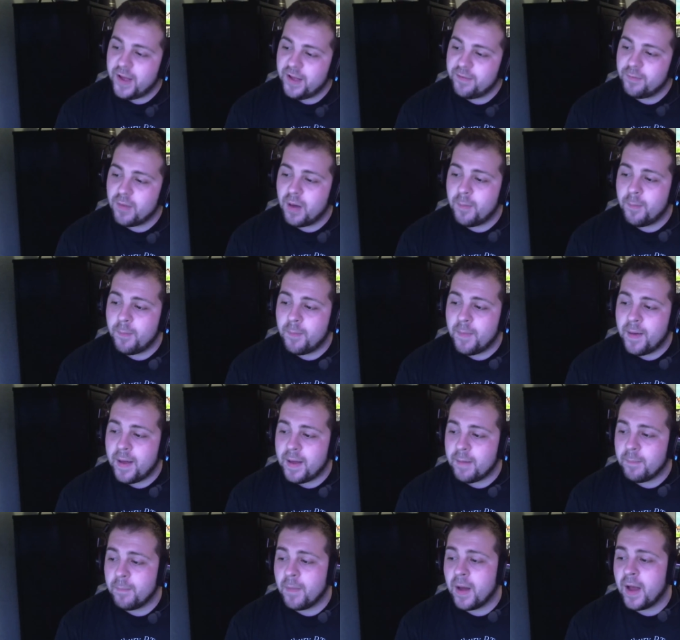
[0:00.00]
My ma
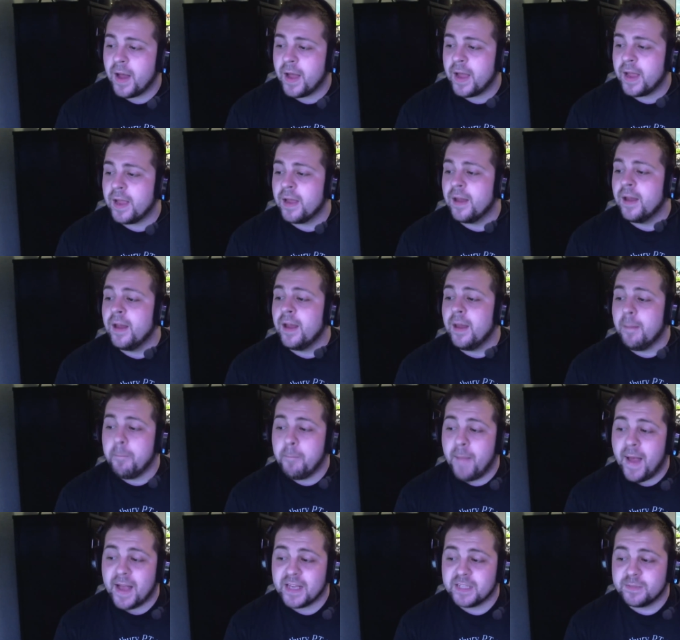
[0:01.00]
my
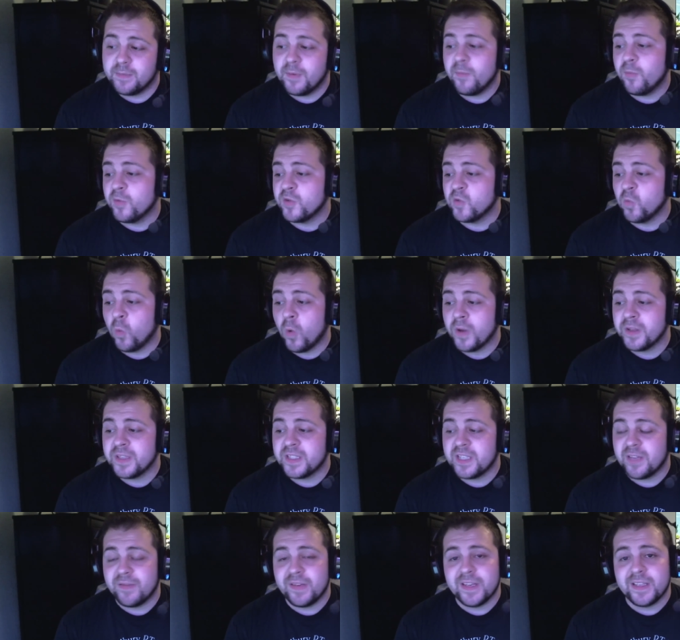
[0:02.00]
maximum was
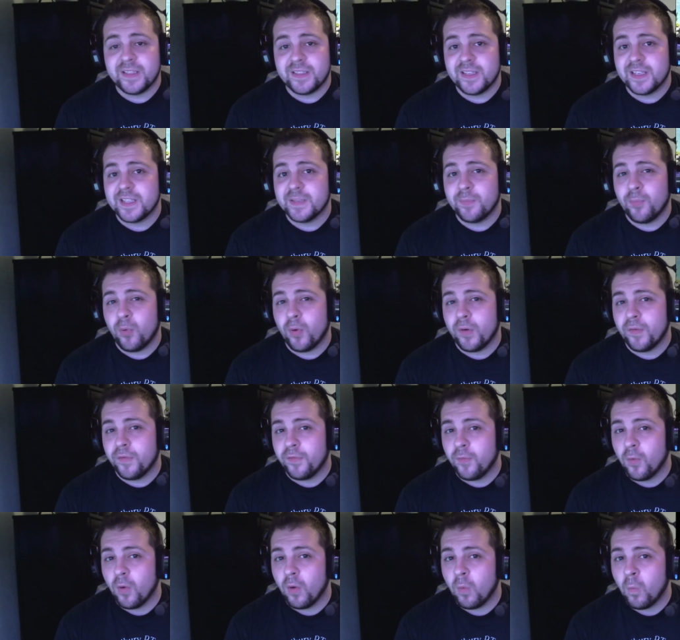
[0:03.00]

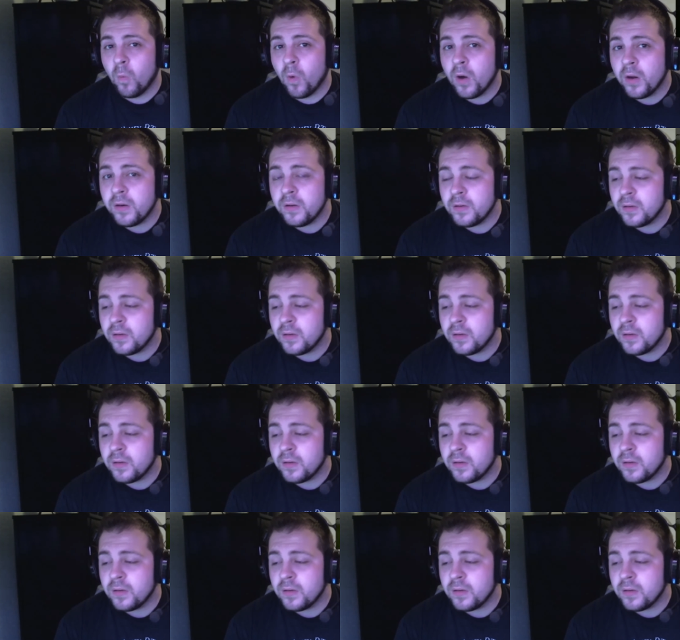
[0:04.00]
176.41